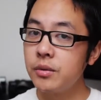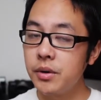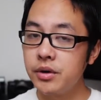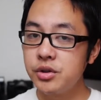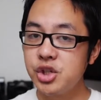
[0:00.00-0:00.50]
the
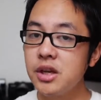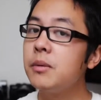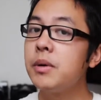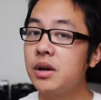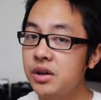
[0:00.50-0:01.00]
Moto G
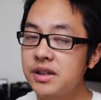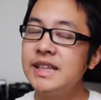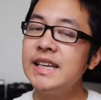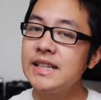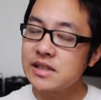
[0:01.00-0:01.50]

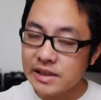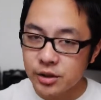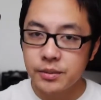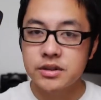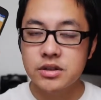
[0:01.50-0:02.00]
empirically is a
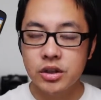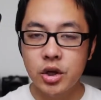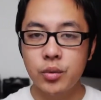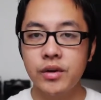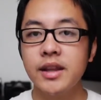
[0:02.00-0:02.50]
little bit
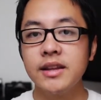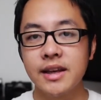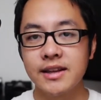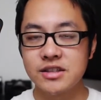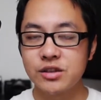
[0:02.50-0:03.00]
slower than the
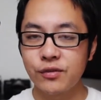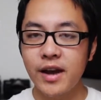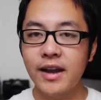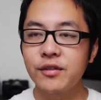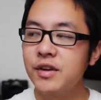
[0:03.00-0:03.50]
Nexus
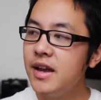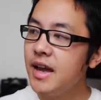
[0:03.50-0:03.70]
5,